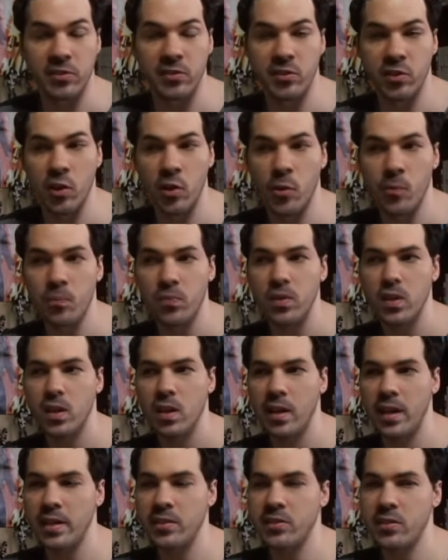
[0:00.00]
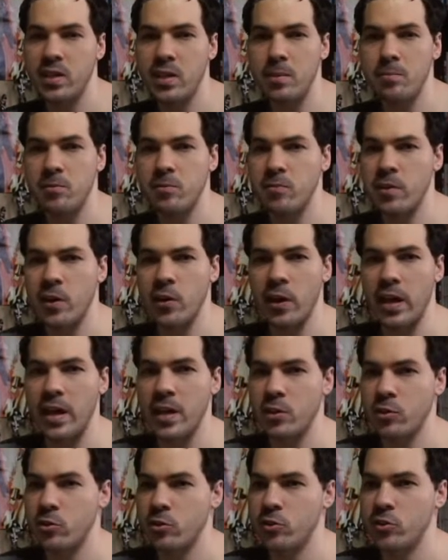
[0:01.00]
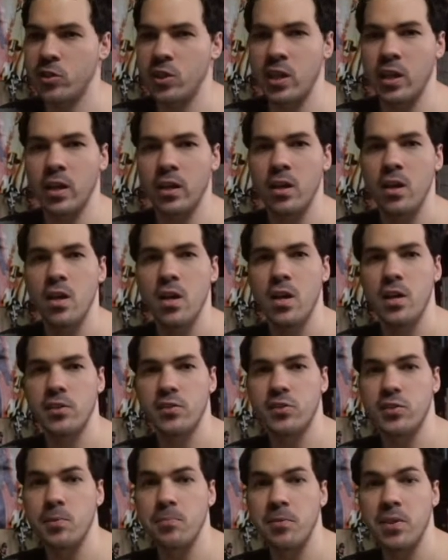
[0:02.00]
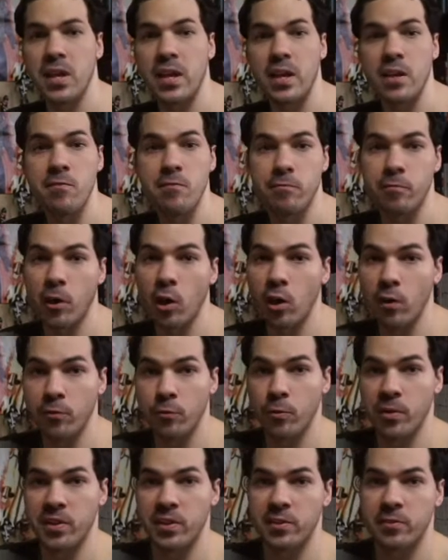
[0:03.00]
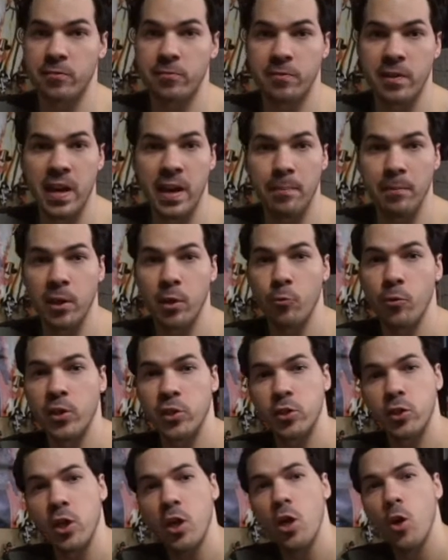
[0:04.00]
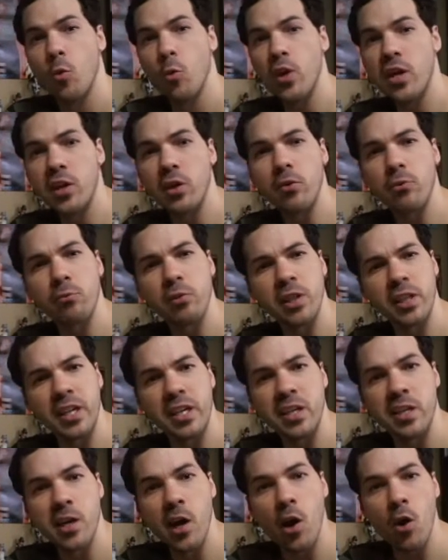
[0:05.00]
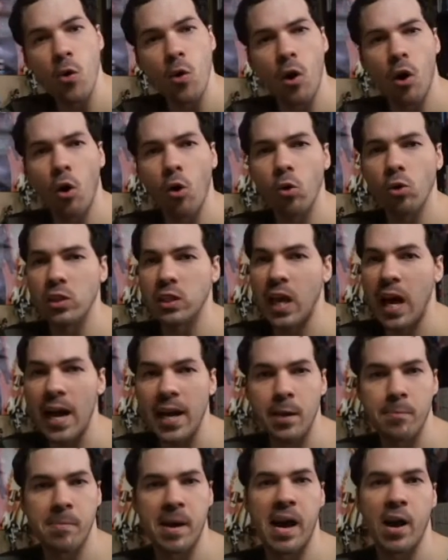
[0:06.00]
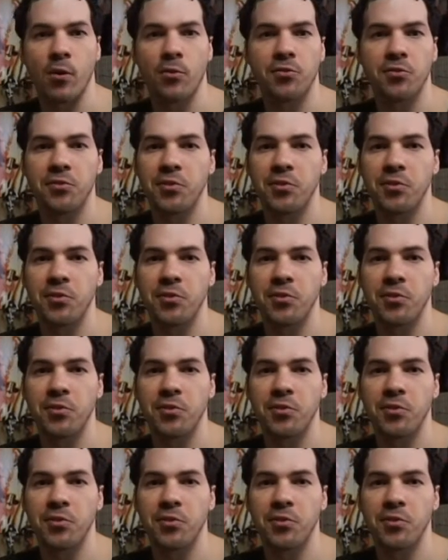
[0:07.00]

So it seems very interesting, something involved with his family, which we don't really know a whole lot about.